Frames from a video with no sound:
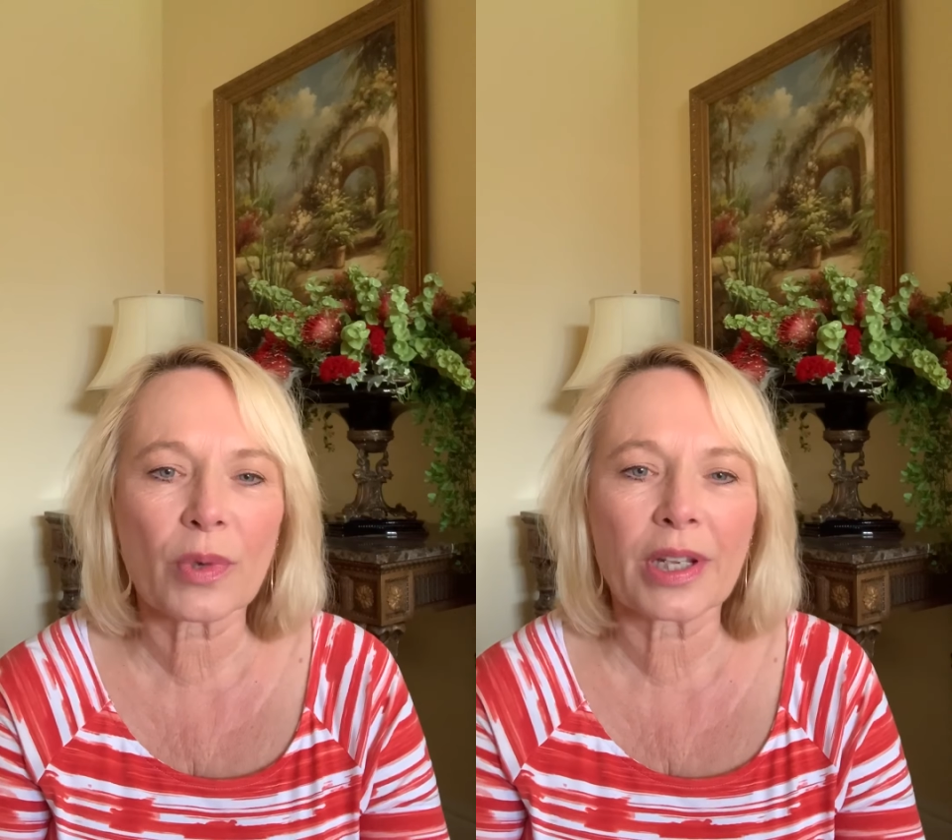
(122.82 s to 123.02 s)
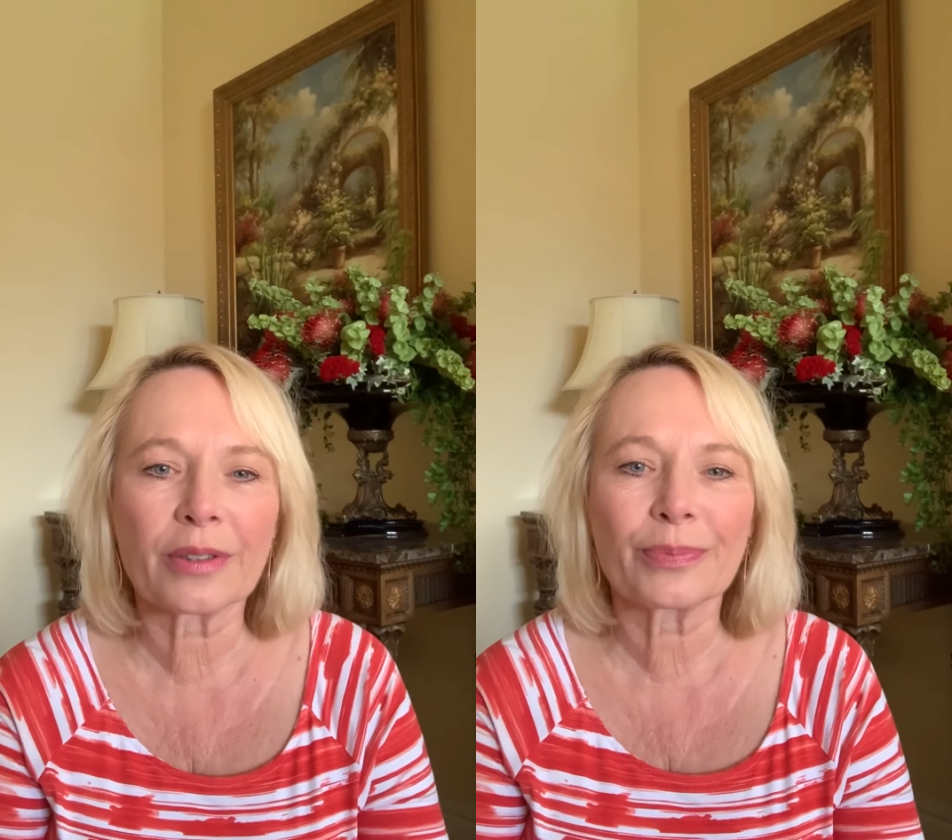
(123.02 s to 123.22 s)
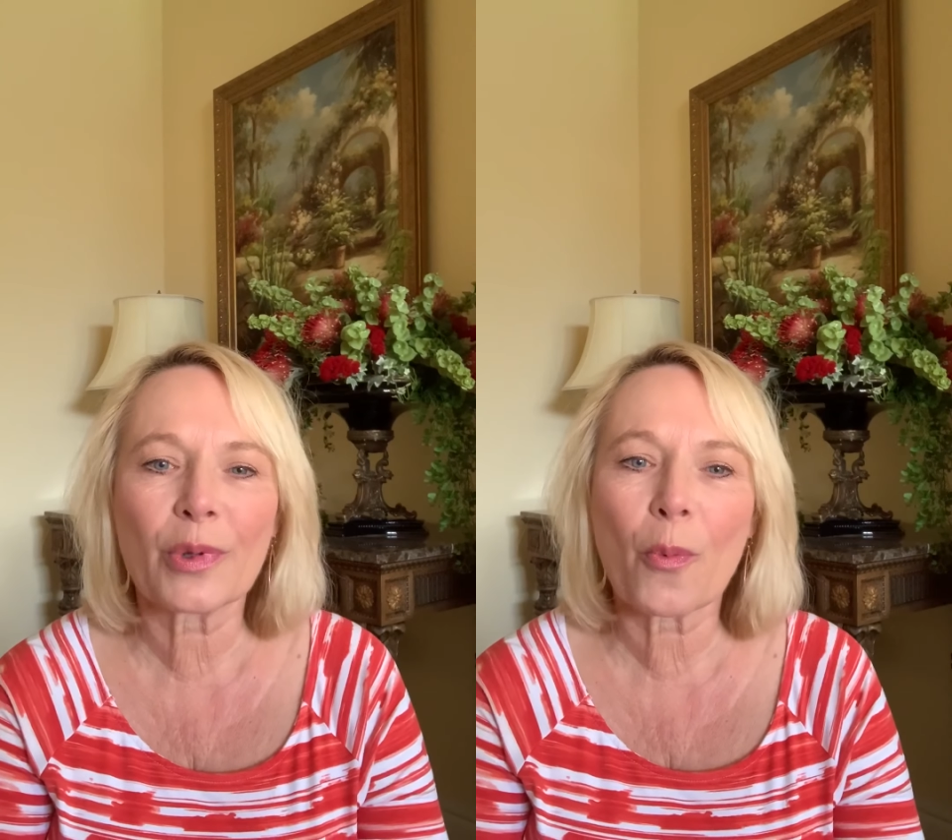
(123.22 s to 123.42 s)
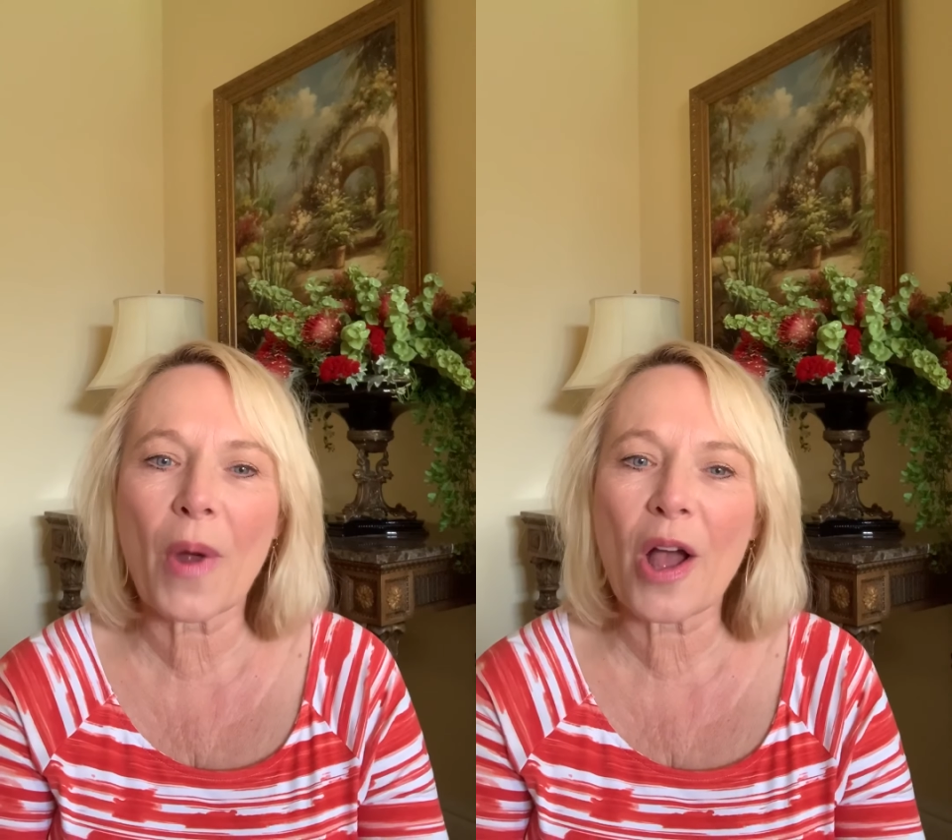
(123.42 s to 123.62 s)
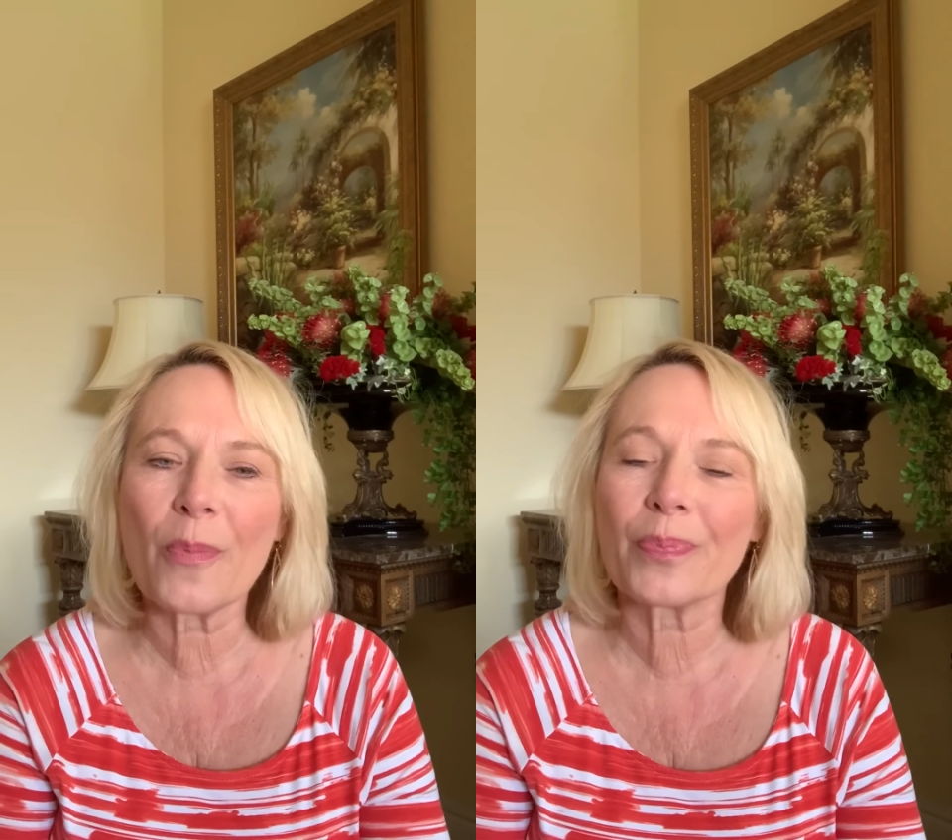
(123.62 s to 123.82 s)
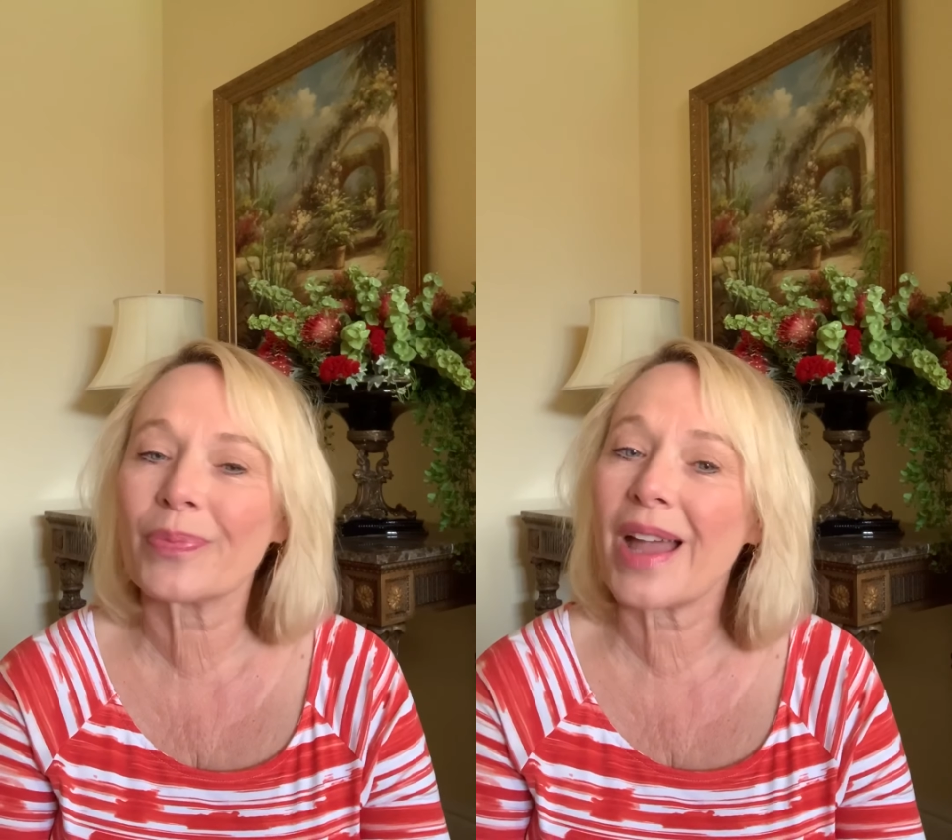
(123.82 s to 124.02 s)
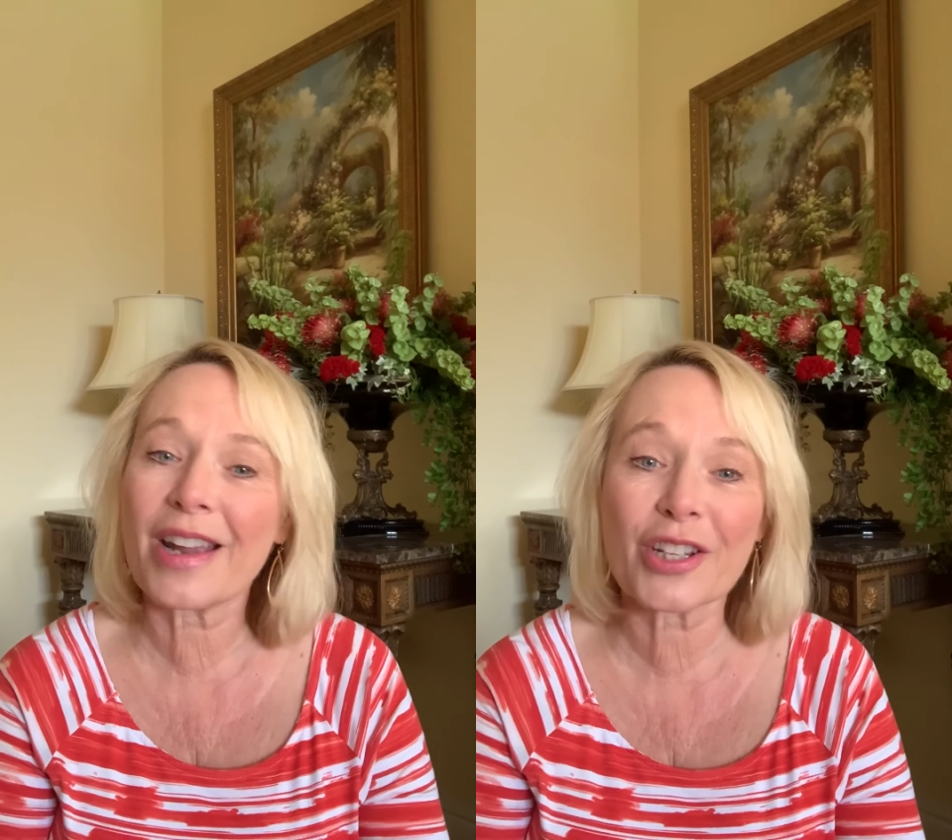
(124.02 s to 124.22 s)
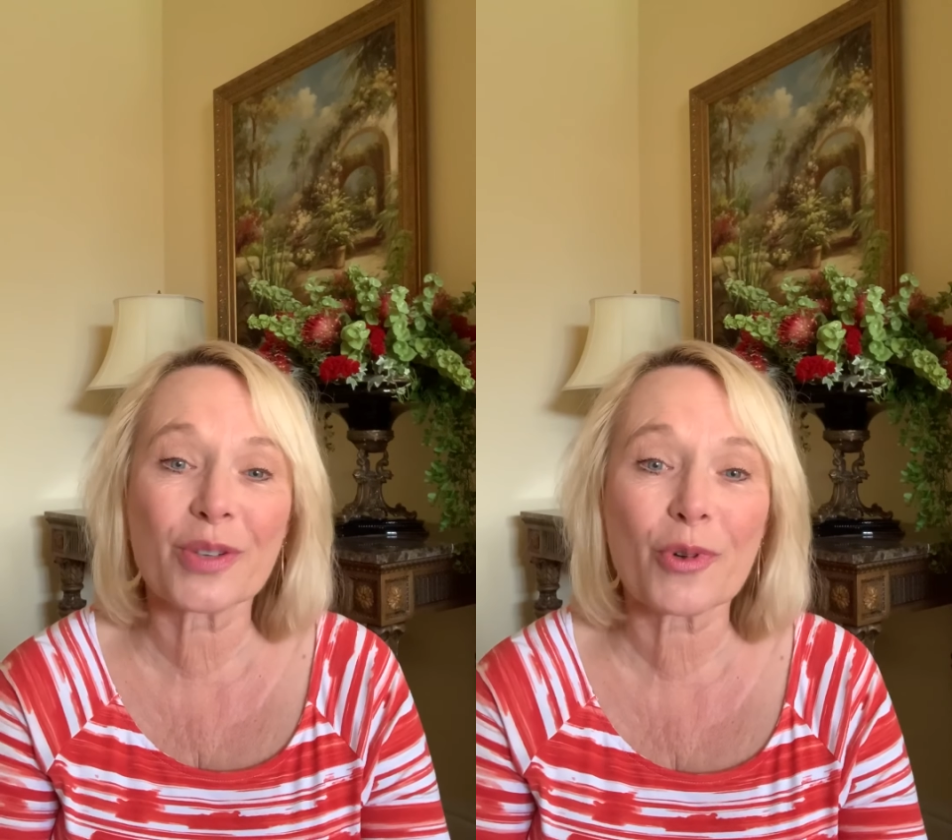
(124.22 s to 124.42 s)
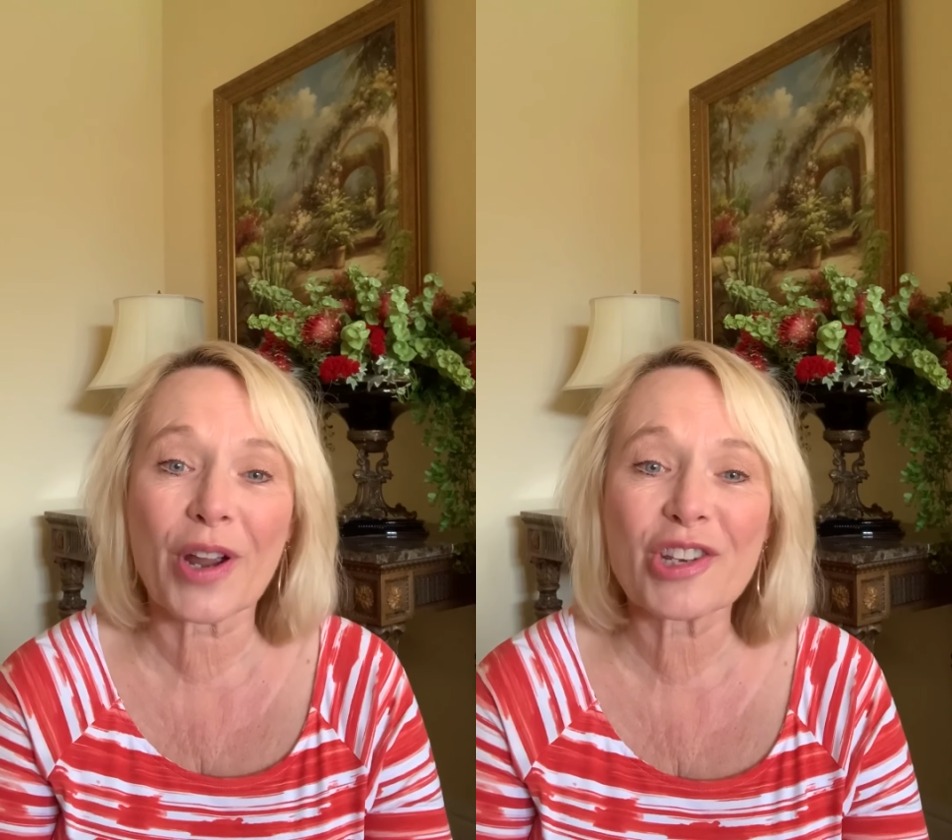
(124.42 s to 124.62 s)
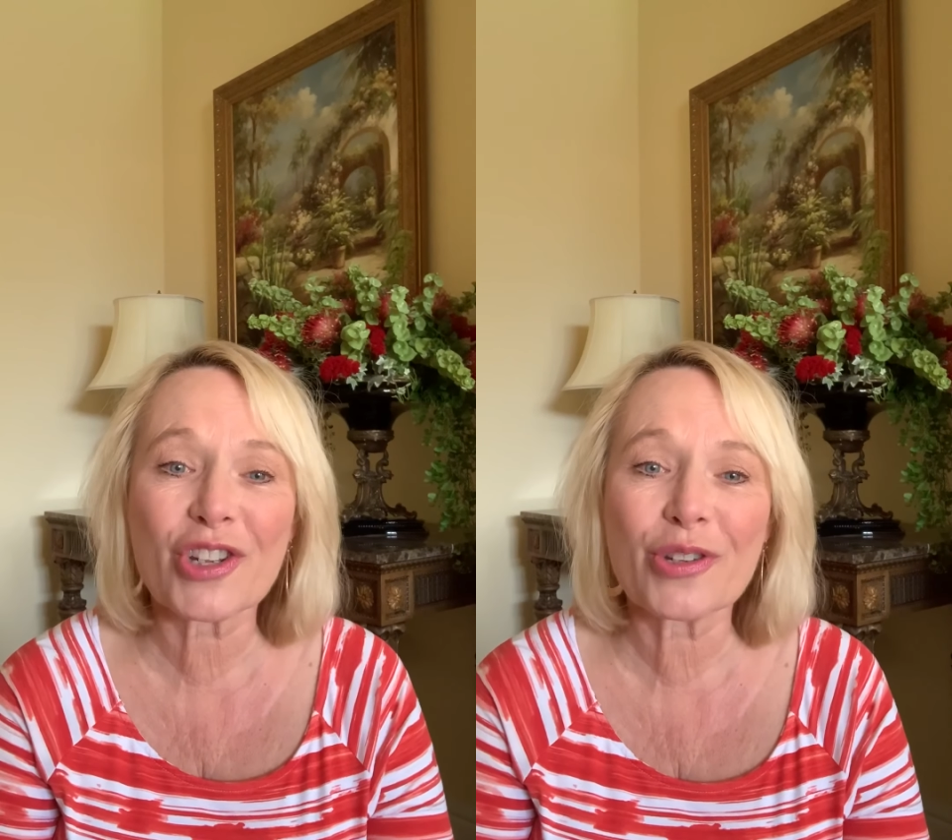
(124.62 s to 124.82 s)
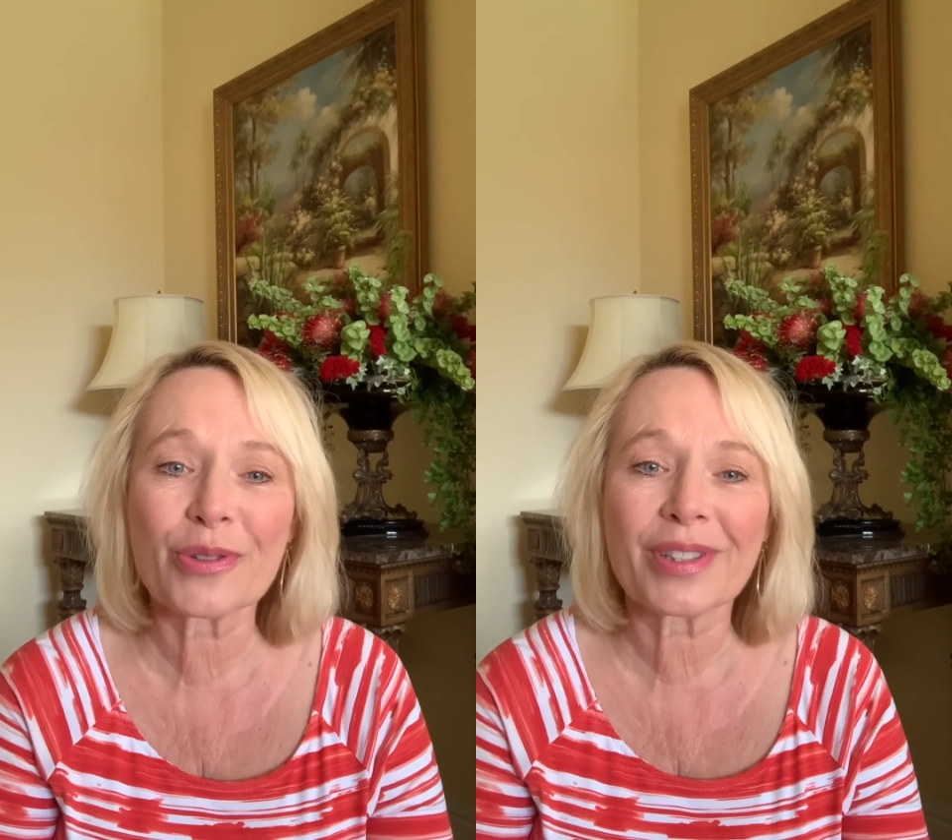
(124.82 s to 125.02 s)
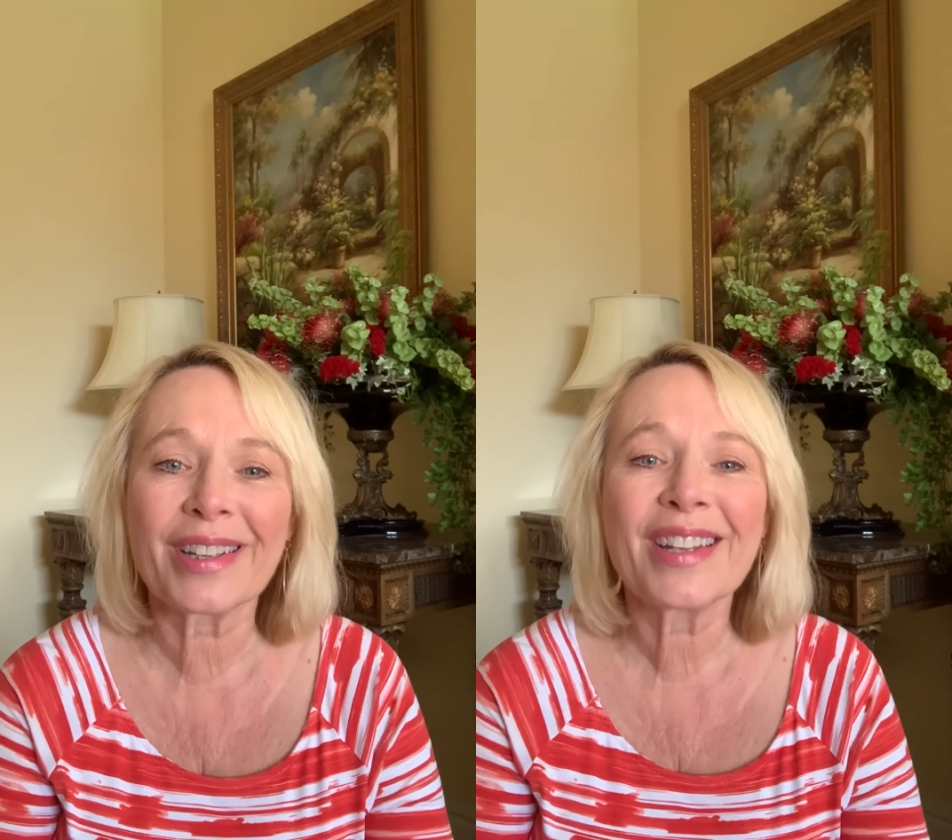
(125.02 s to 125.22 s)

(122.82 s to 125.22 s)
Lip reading: week. Well, I got some great news.